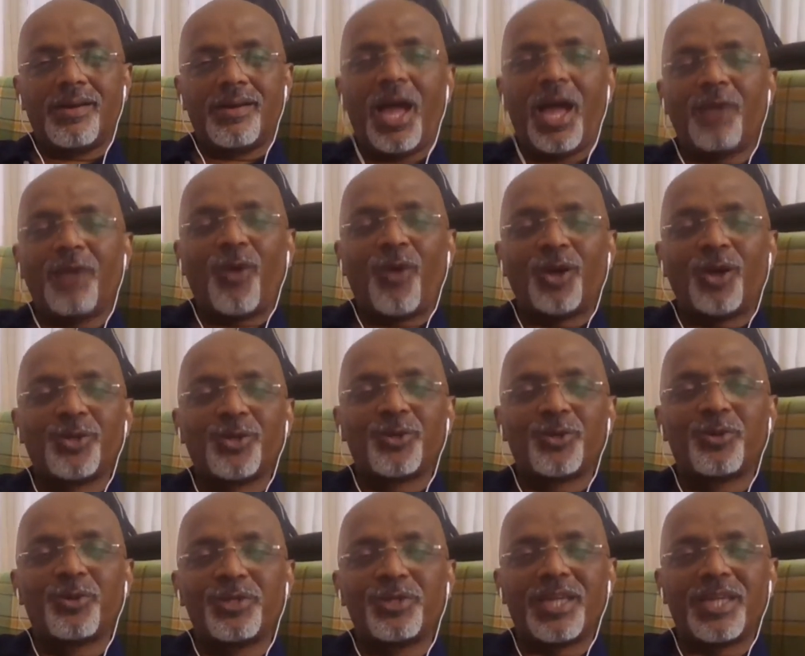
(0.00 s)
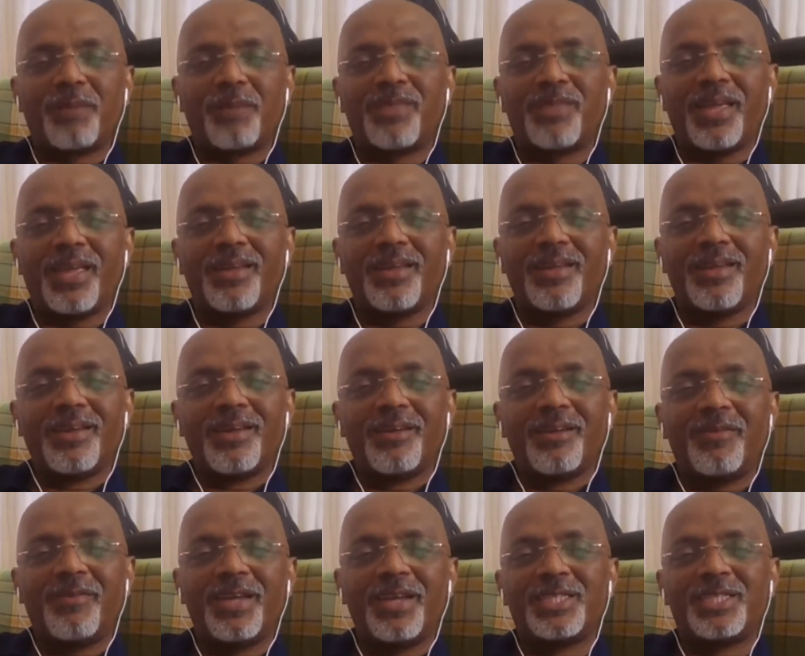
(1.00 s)
I want to do something
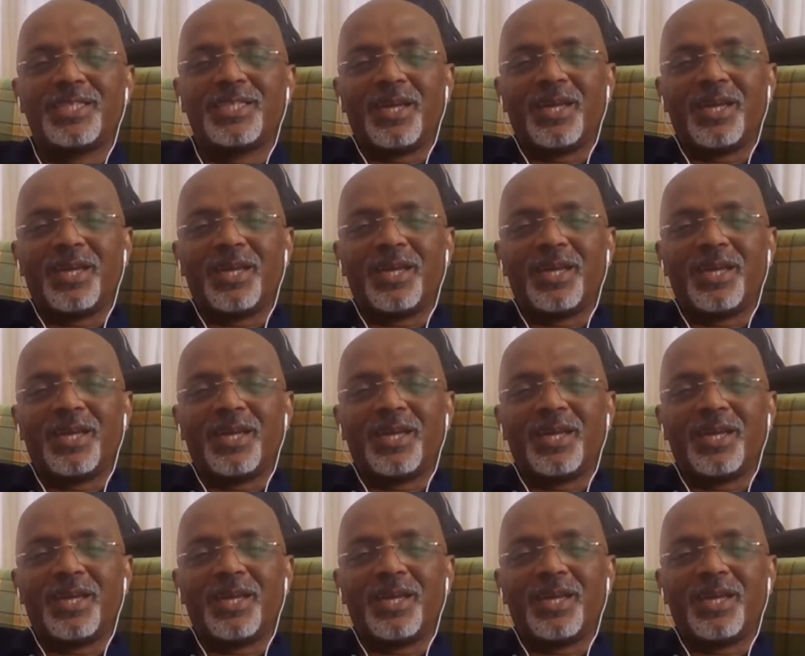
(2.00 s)
which